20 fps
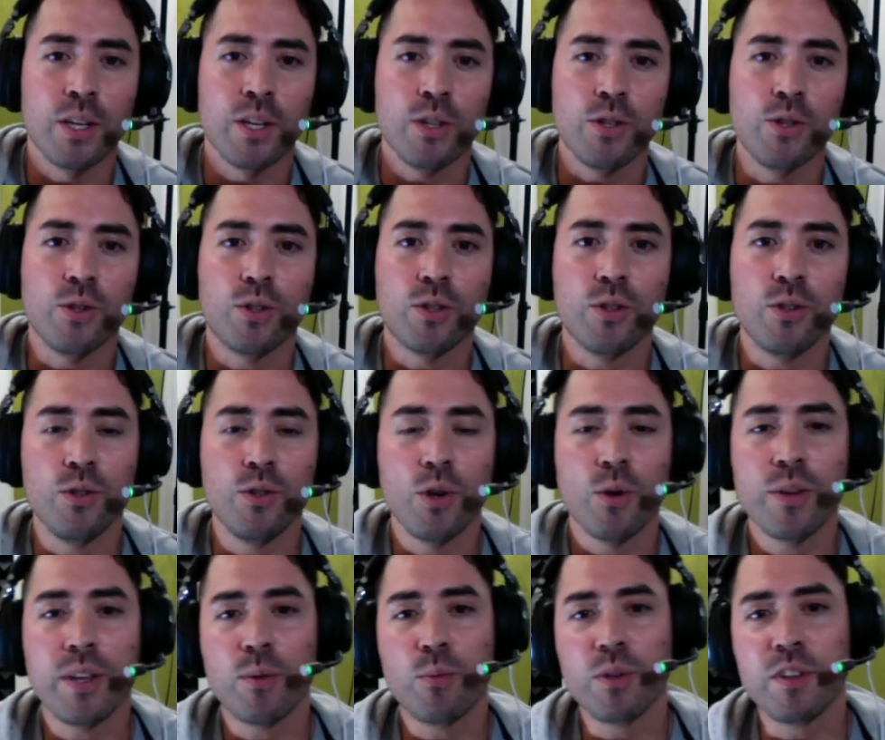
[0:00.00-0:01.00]
you you
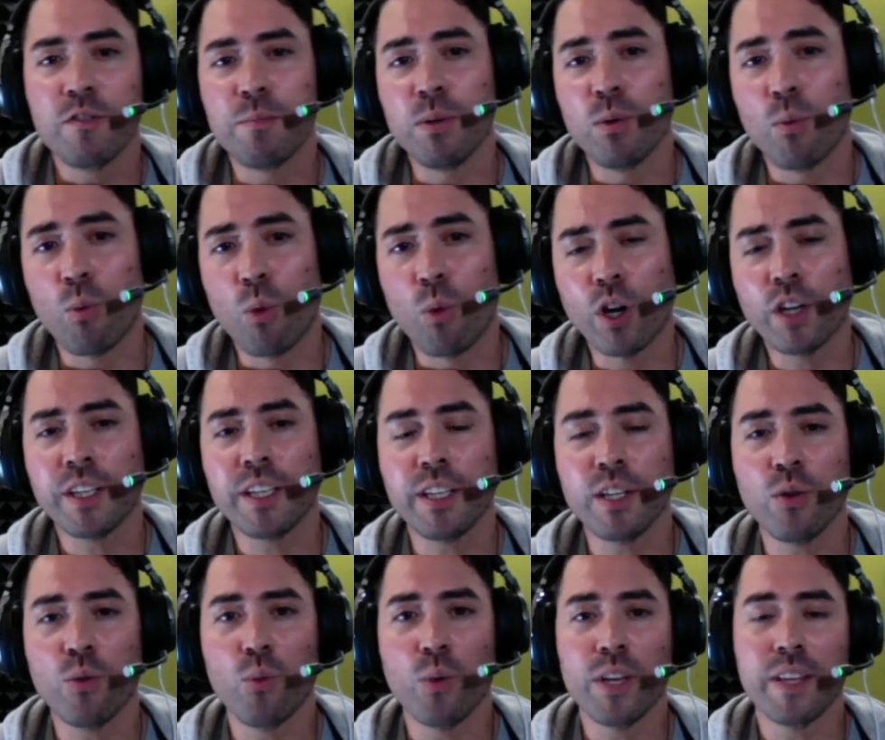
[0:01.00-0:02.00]
know that we've been
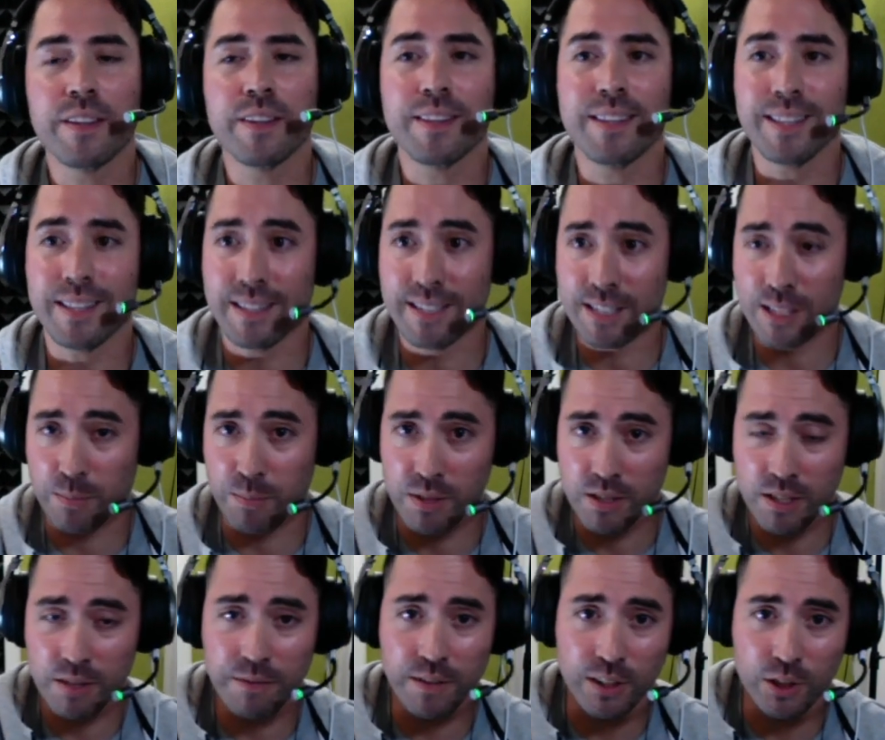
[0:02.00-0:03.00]
working with this
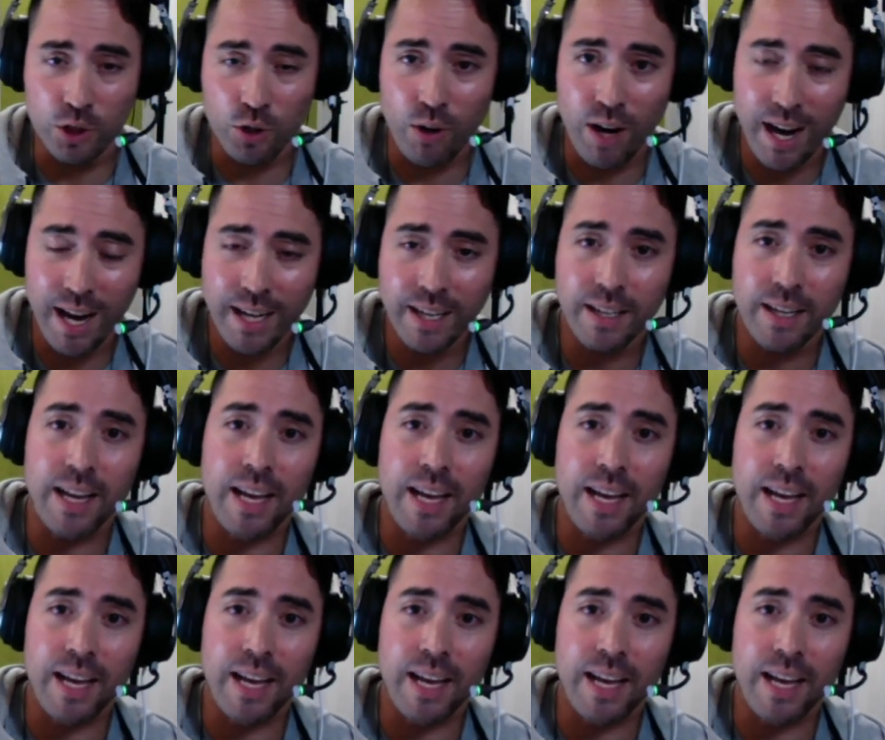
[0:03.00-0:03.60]
specific track,